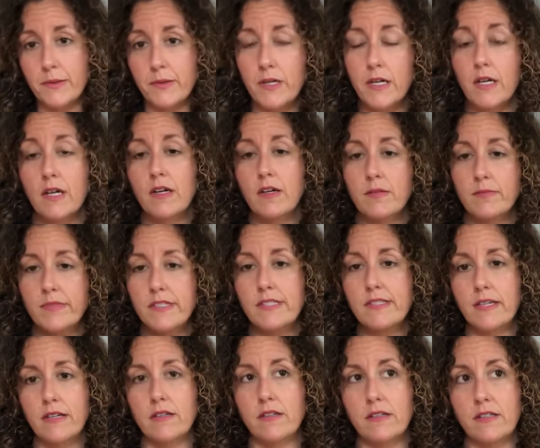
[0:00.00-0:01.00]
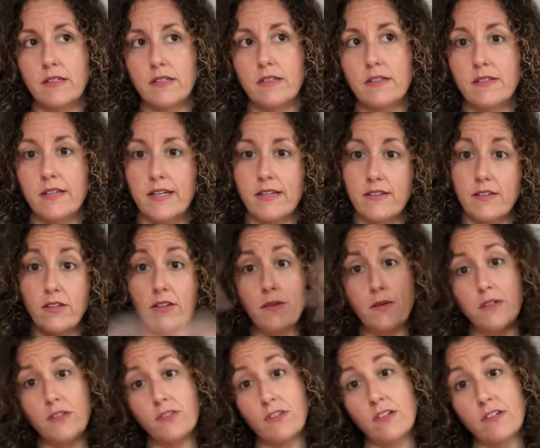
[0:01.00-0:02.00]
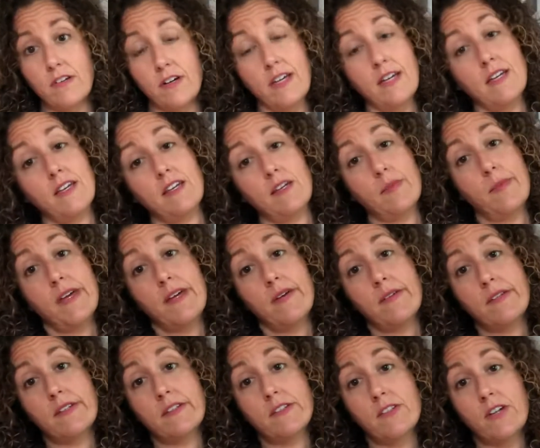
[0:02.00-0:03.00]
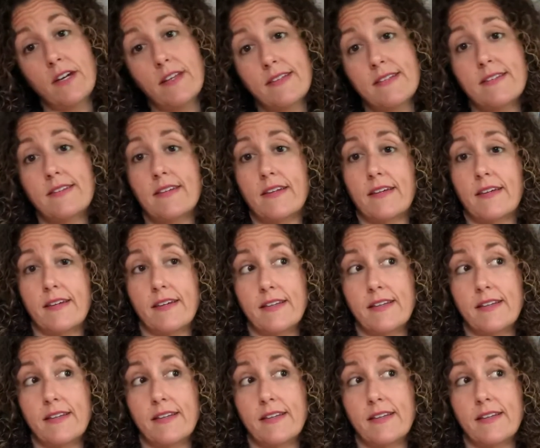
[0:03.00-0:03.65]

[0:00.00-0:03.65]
I'm just telling you, like, you in general, hey, you may want to try this thing.